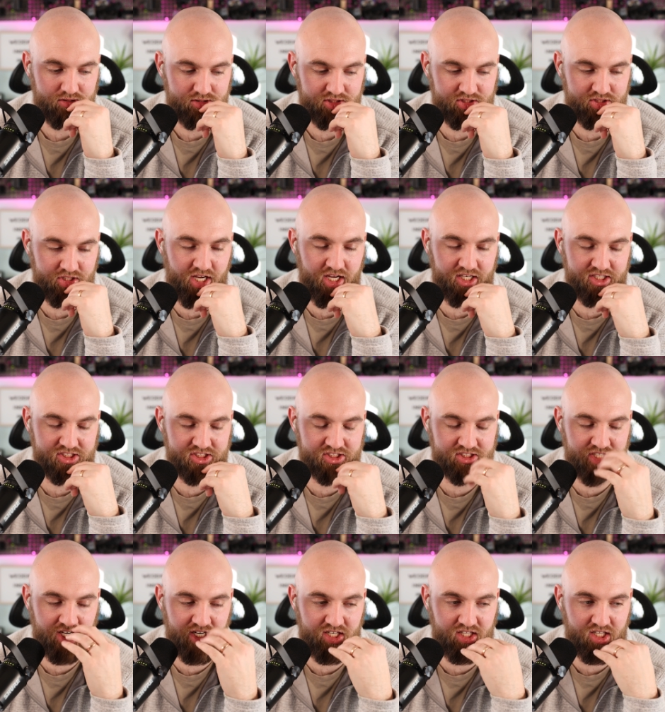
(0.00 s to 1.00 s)
so yeah, it's just
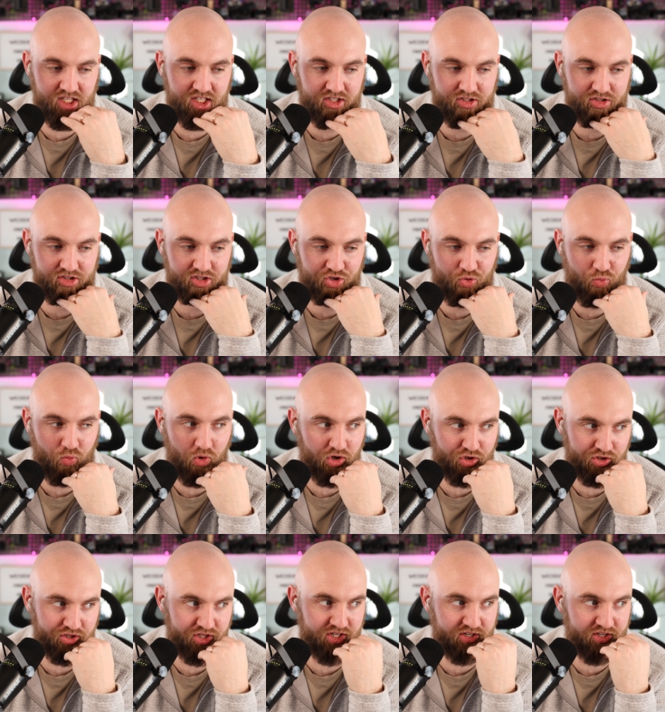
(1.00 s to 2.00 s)
kind of uh, the
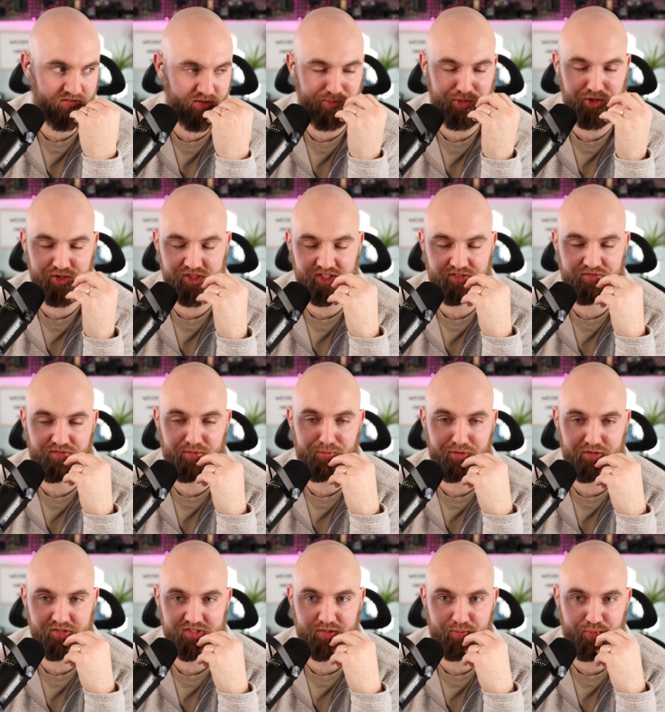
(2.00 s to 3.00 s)
quality of the music from
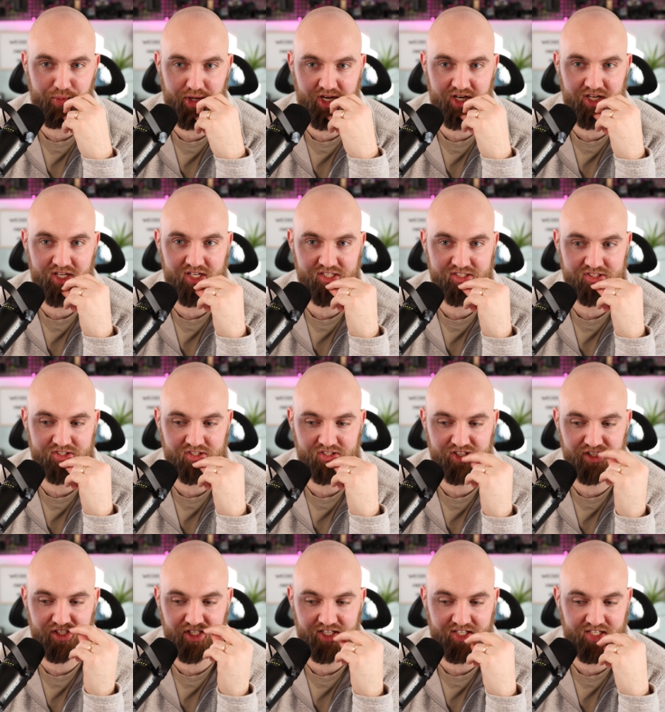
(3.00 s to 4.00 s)
Music Bed is
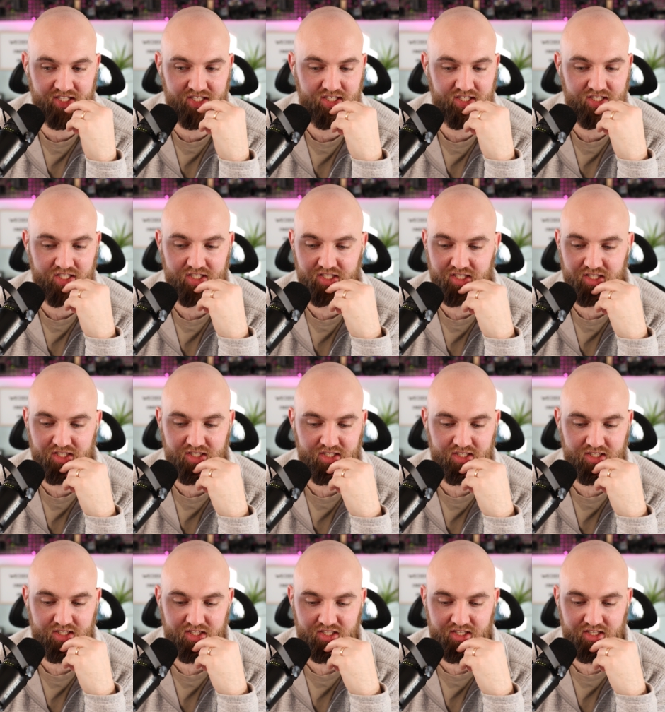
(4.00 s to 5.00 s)
on like
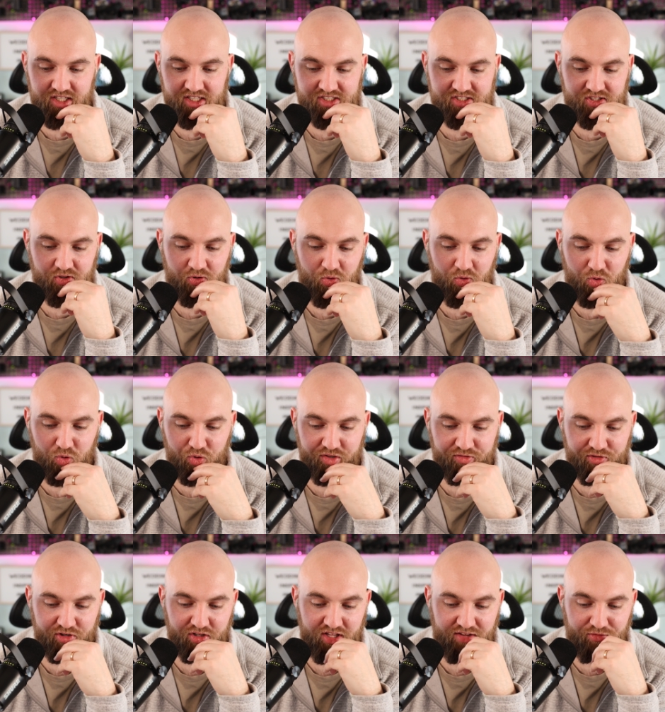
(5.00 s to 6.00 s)
this whole
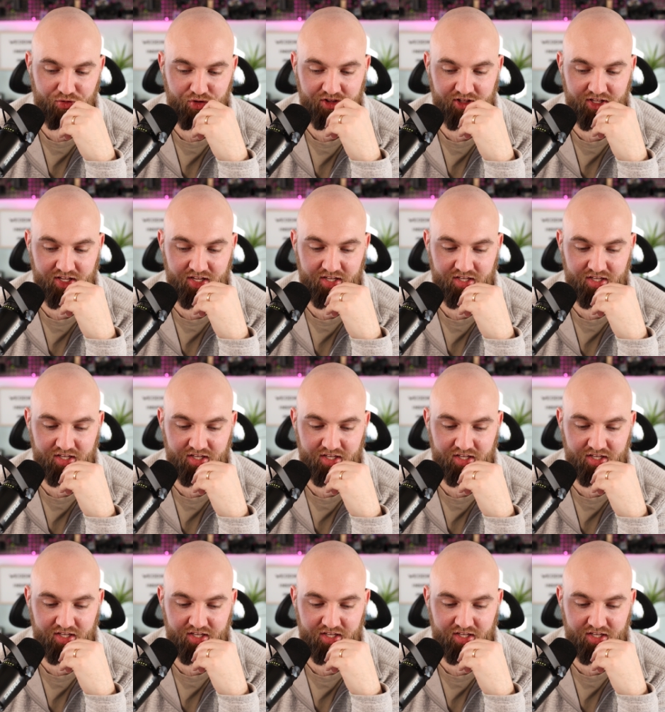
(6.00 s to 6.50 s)
different level that